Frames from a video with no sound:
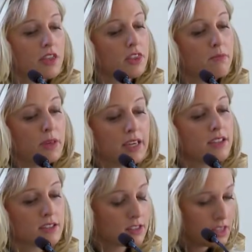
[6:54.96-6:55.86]
The
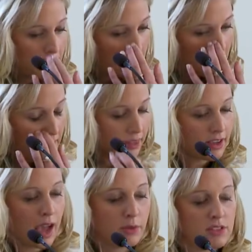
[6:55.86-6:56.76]
biggest thing, and
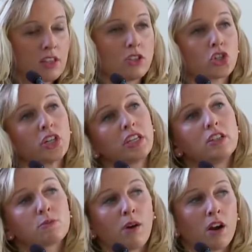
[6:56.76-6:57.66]
I would say the
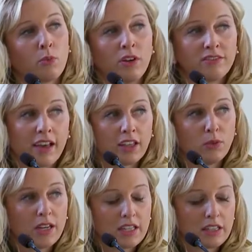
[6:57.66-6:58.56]
trickiest part when
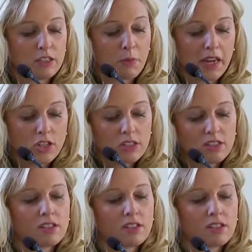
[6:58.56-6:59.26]
evaluating these patients,